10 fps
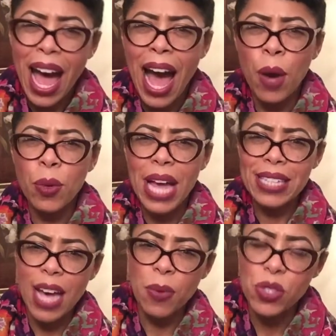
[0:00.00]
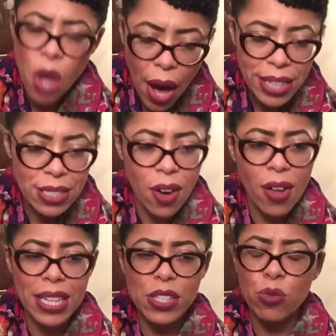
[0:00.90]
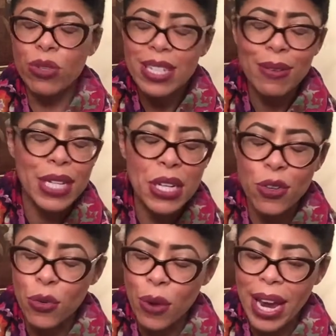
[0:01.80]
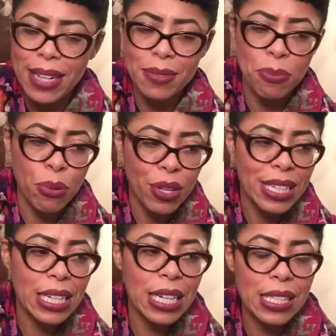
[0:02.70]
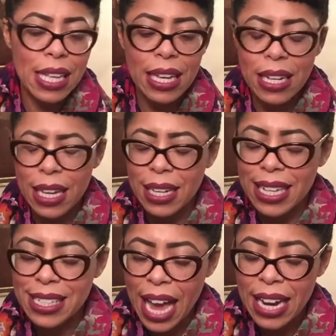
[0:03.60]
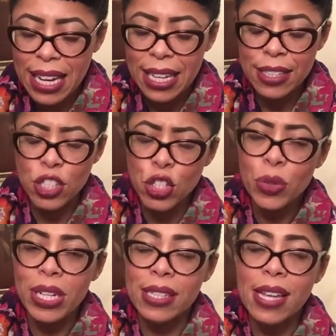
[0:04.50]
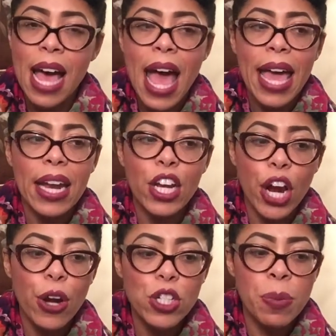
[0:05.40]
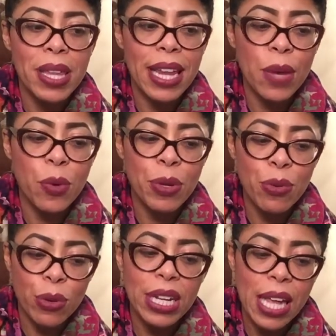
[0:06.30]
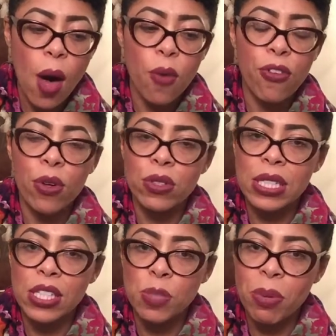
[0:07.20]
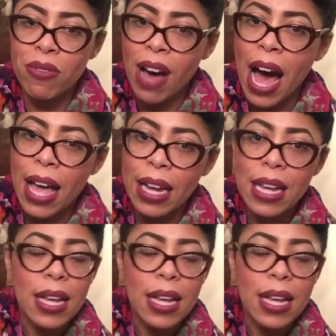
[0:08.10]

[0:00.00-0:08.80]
as I was talking to all these really great, brilliant, and exciting students, it occurred to me that it would be really helpful to just provide